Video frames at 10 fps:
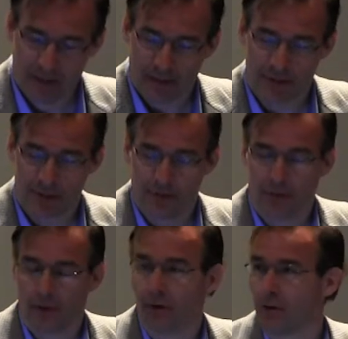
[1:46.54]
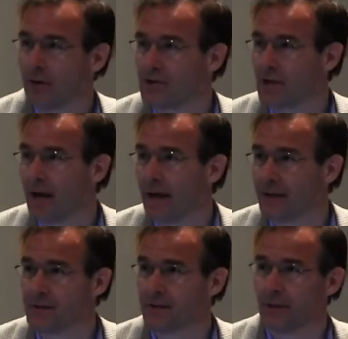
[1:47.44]
This orange line
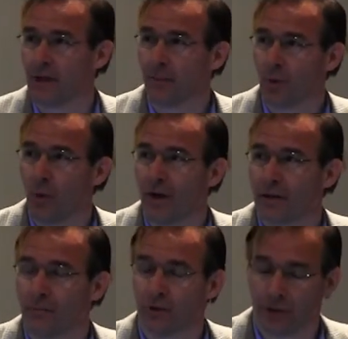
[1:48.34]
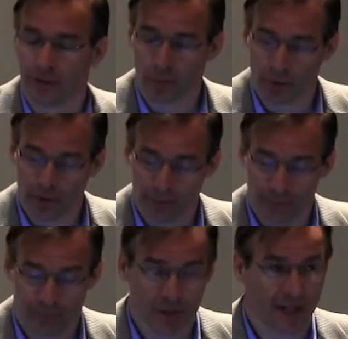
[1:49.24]
is the number 1 computer in the world.
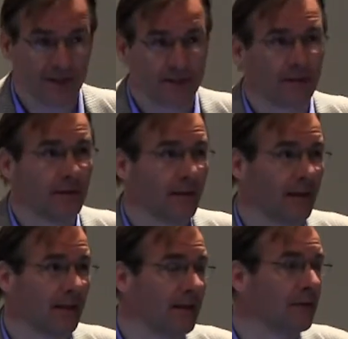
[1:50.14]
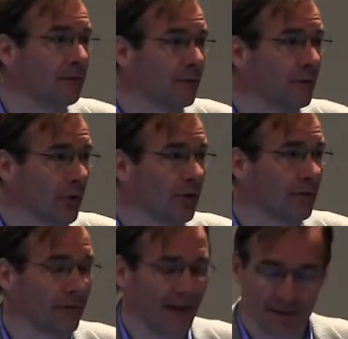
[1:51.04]
So that's the current
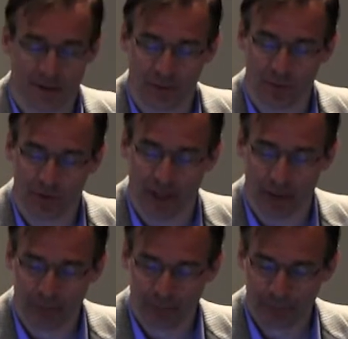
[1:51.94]
fastest machine.